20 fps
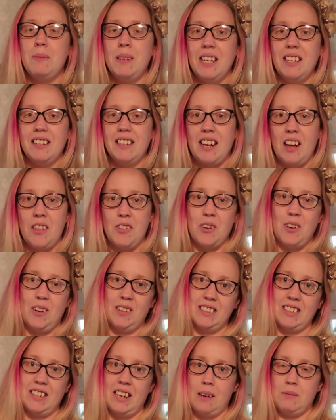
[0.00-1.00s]
be together
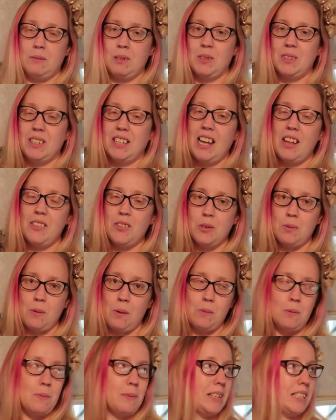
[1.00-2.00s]
all the time. So together is
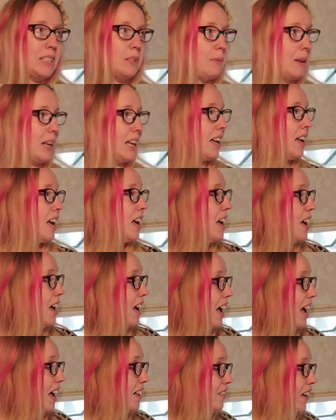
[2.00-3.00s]
where we're meant to be.
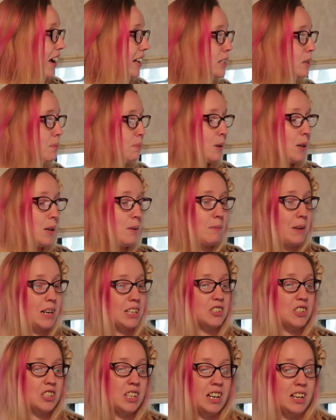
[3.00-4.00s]
And that is pretty
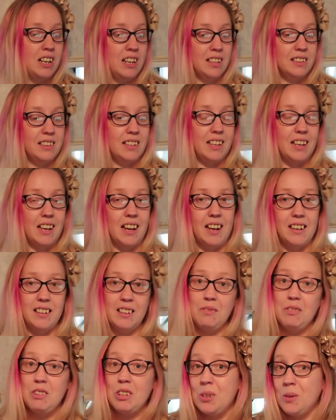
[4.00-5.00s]
much the end
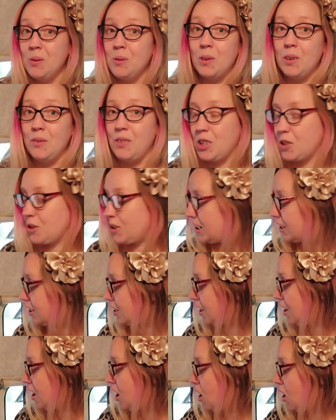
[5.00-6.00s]
of the tour of our
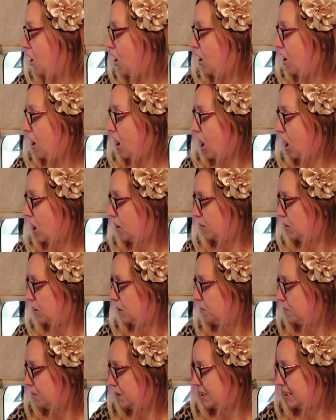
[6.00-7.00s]
trailer. Our
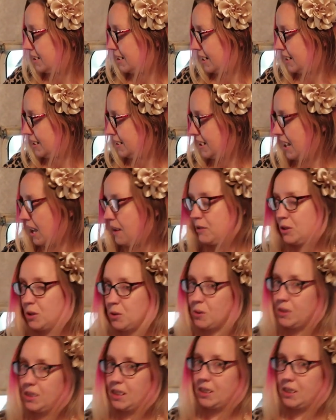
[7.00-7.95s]
room does have a door